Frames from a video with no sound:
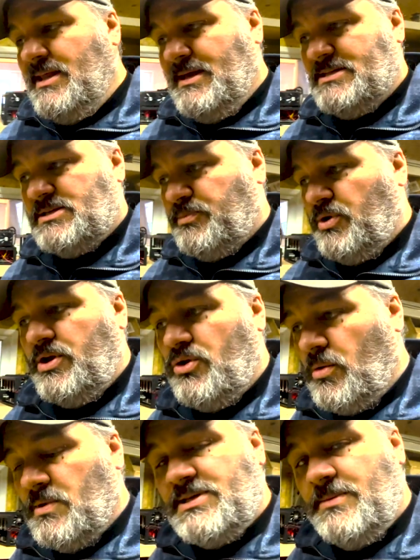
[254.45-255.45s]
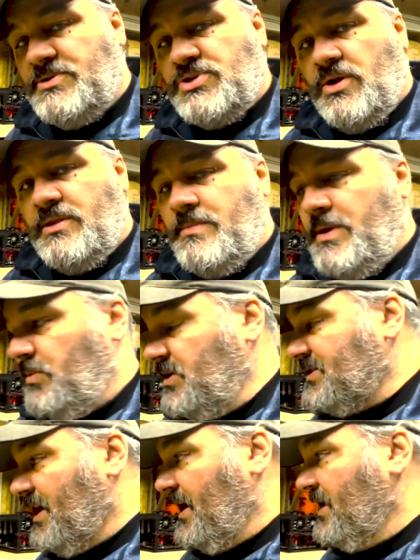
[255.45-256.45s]
That's a pretty normal temperature on the memory
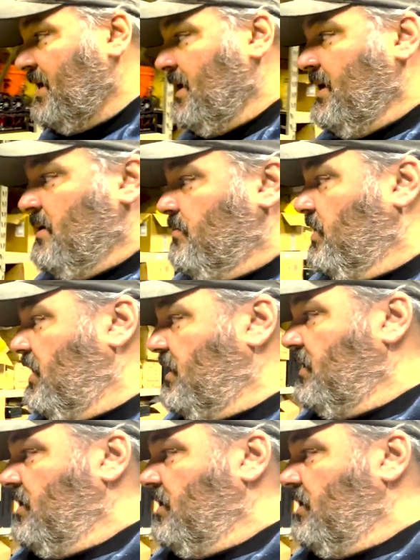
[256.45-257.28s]
side. But